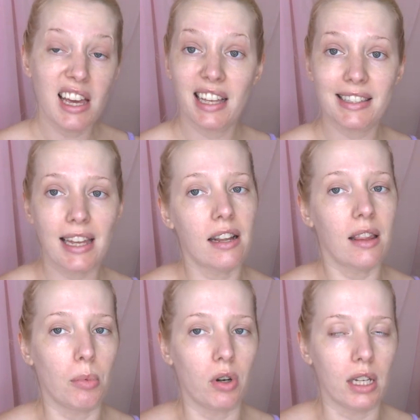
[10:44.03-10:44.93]
It's 10 in
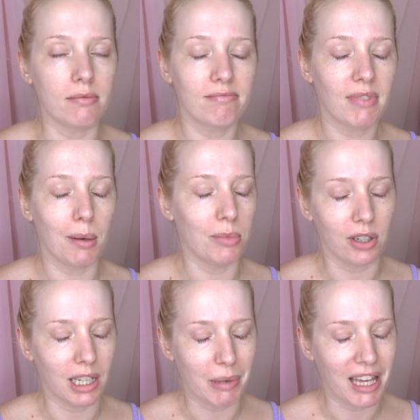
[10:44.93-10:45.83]
the morning. I'm
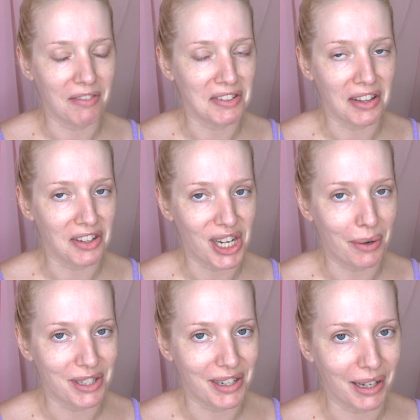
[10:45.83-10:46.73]
not going to be having another
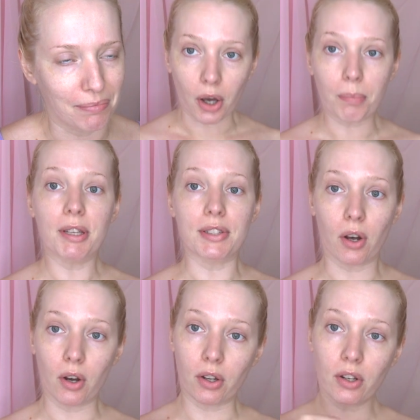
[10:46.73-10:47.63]
shower today. Top is
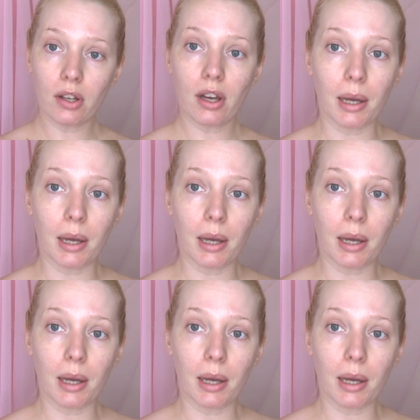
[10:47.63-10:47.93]
on.